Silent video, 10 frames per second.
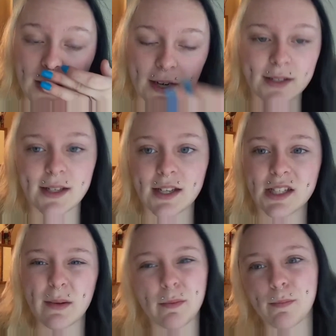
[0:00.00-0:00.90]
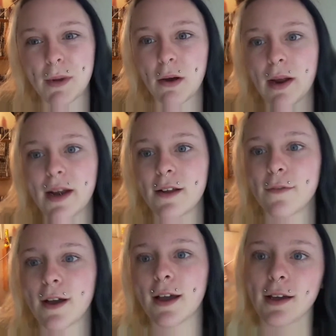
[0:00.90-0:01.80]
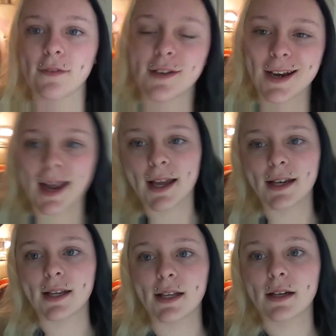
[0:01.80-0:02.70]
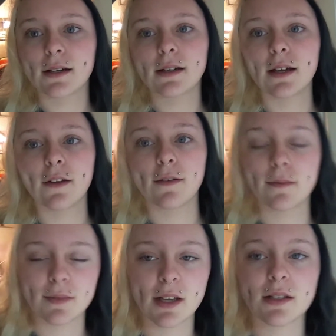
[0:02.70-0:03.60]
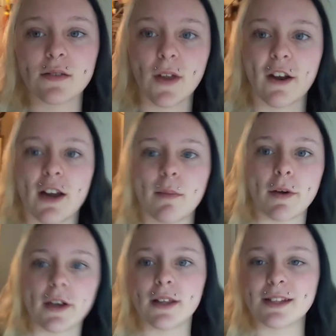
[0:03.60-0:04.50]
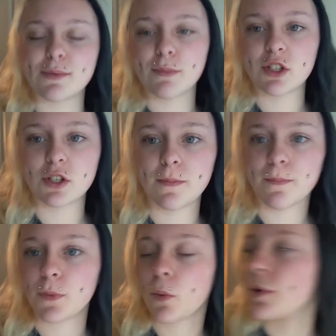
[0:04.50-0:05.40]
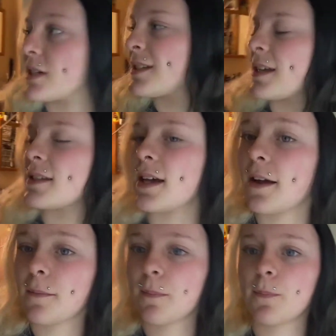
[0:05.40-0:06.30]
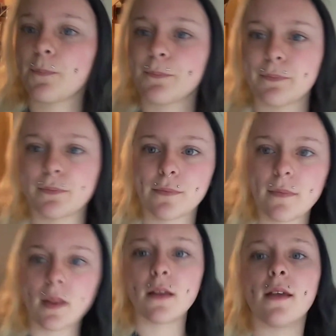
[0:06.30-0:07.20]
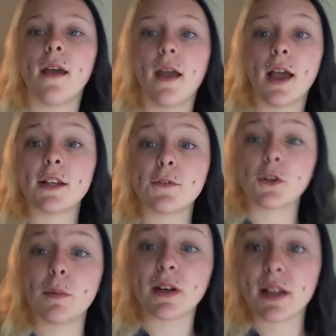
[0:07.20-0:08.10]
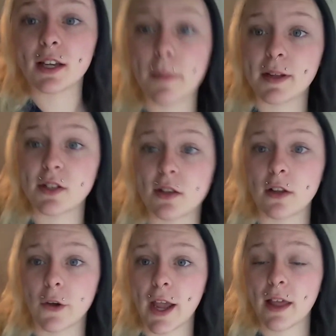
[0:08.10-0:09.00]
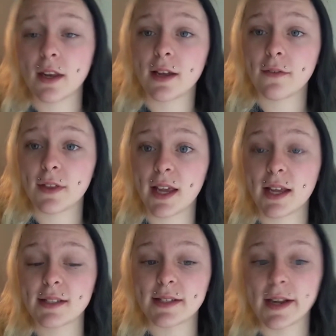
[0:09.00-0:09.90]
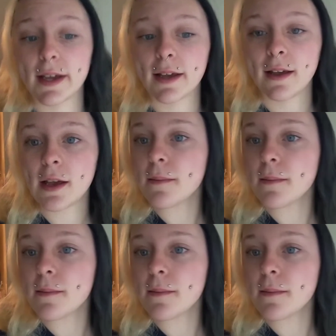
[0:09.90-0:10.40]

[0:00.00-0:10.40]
and it stays about 85 to 90. It does vary, but that's pretty much what it stays at. As for humidity, it depends on the locality of the king snake.